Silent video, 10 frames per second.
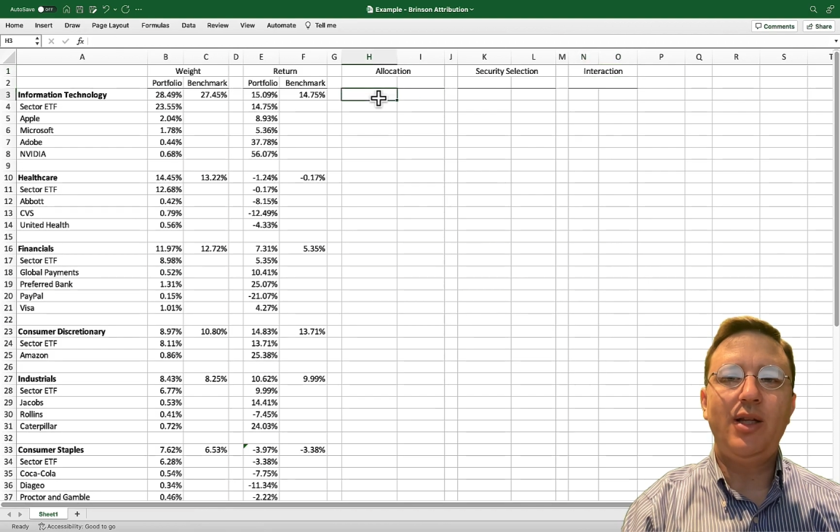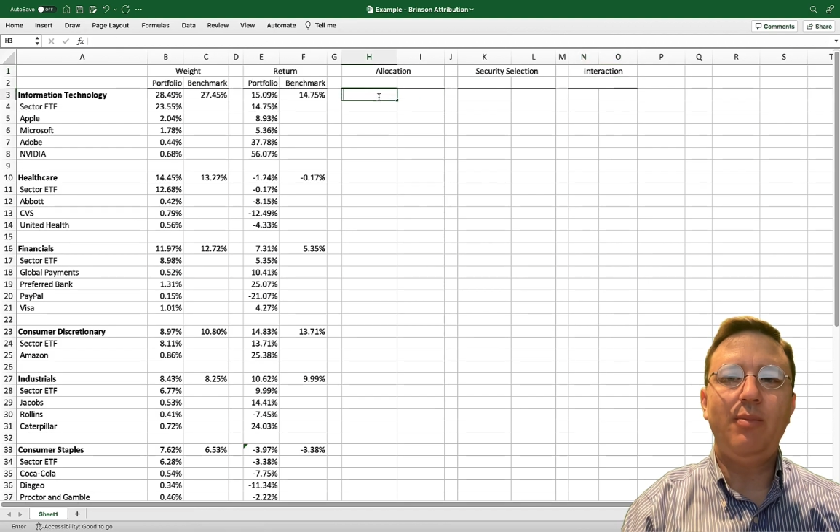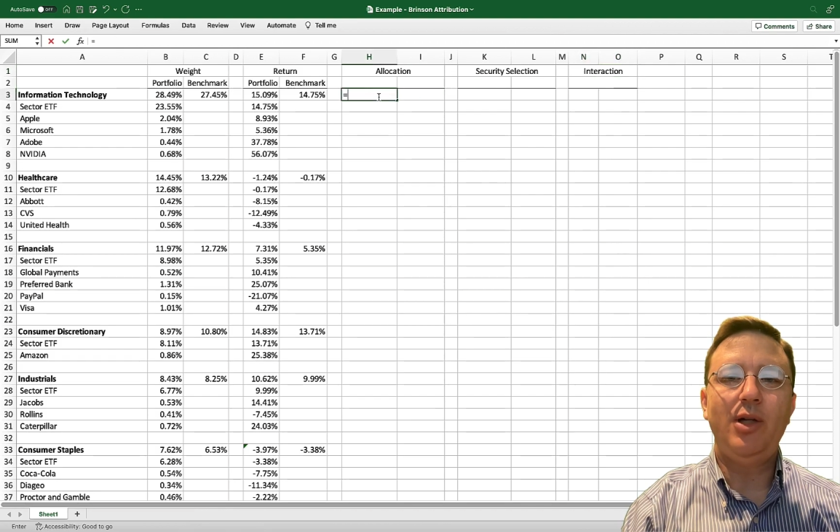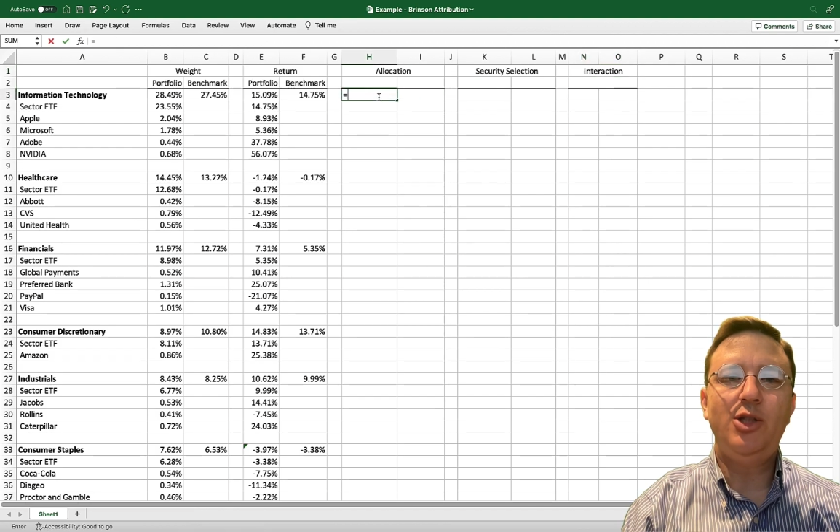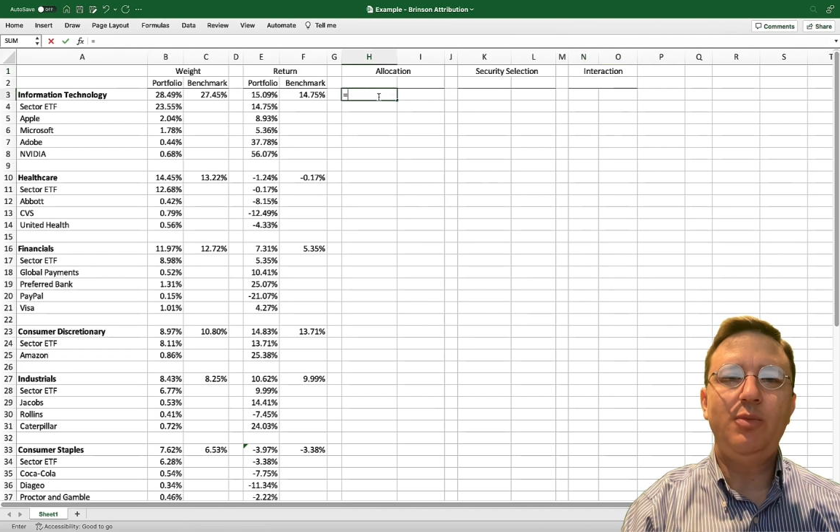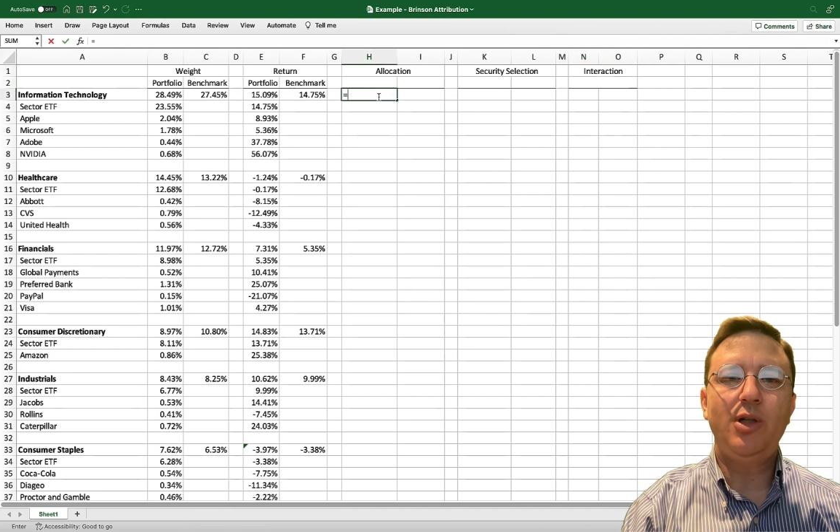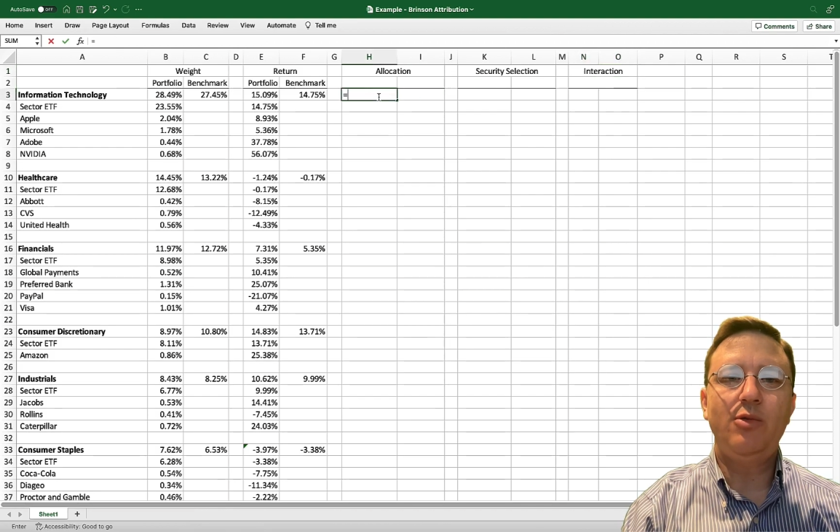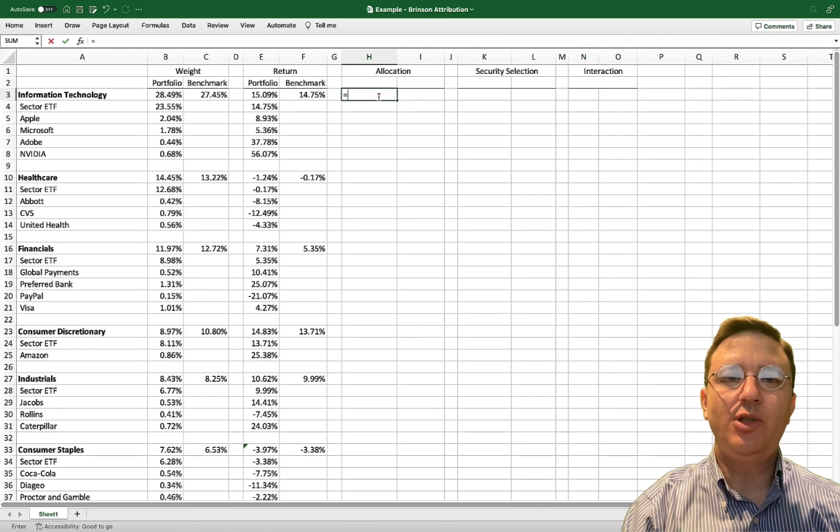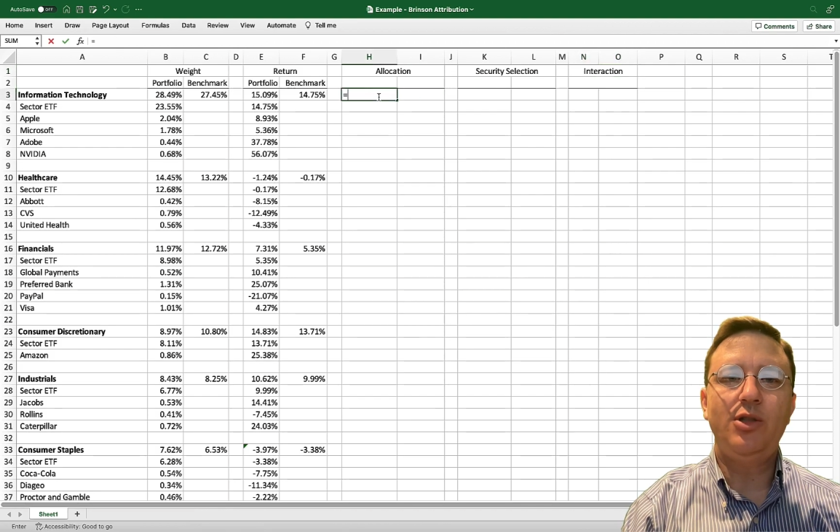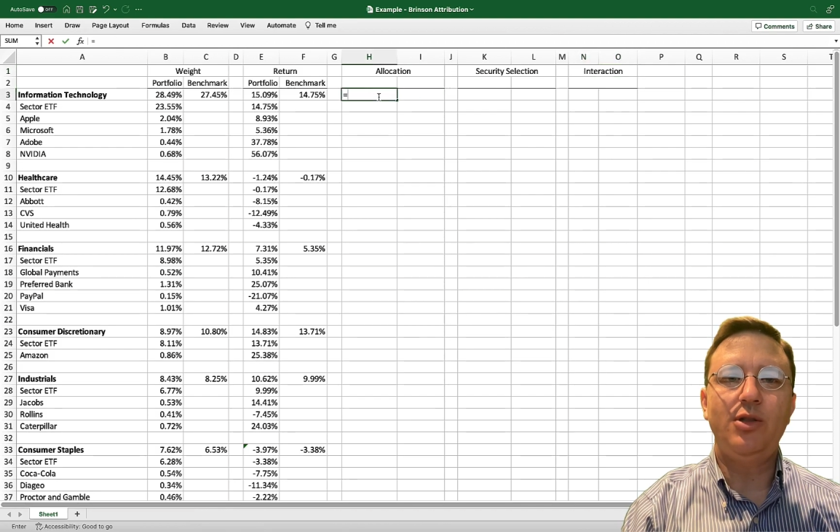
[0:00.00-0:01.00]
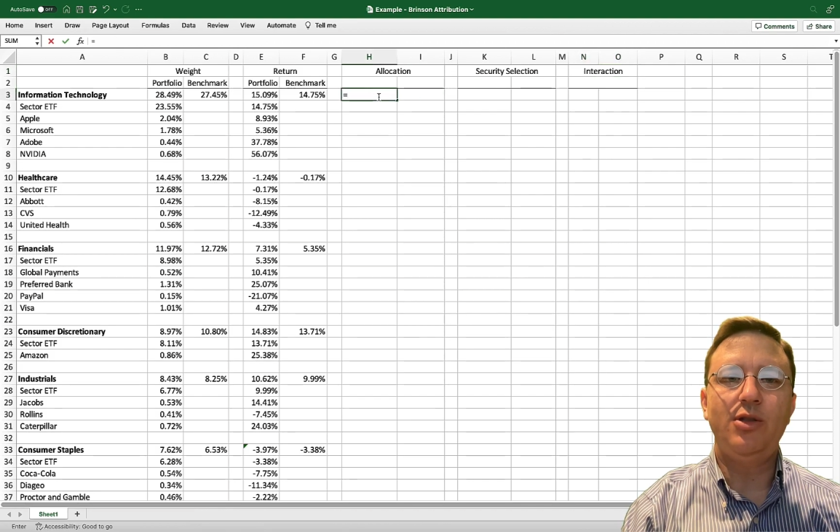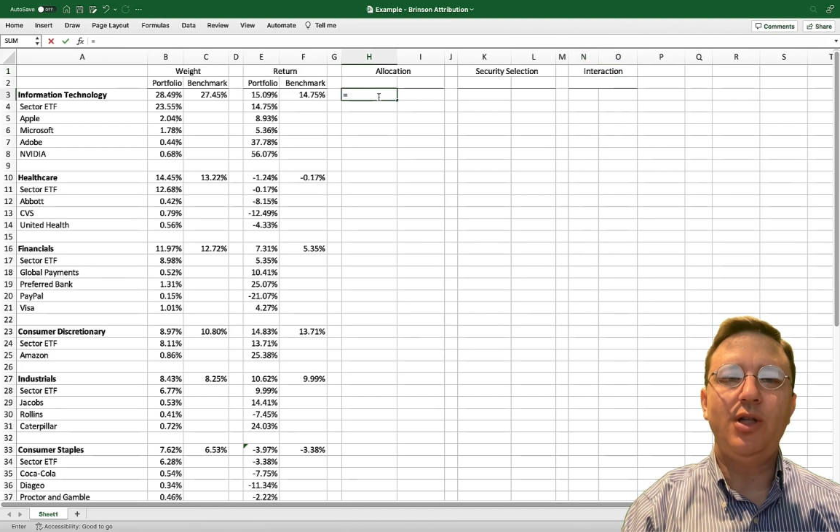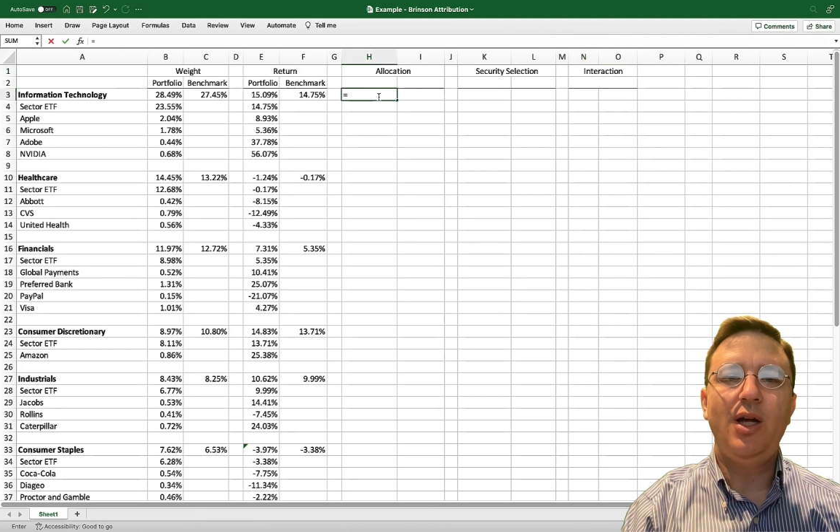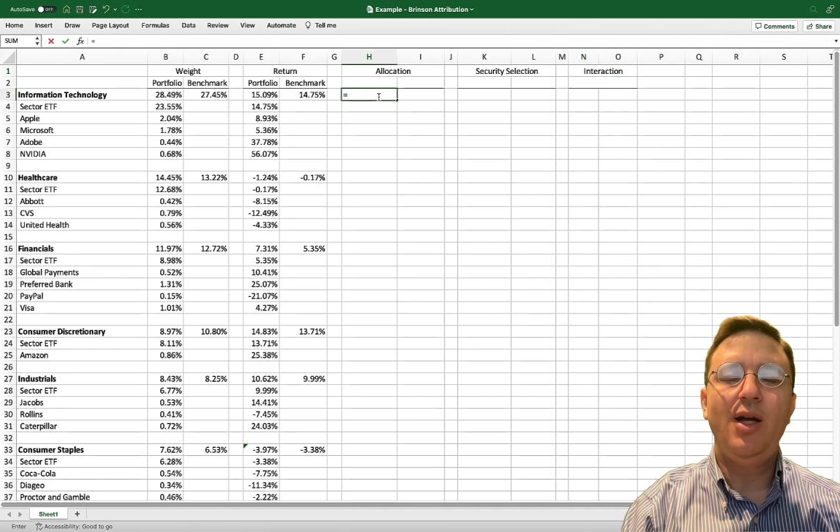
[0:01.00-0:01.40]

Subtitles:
the benchmark return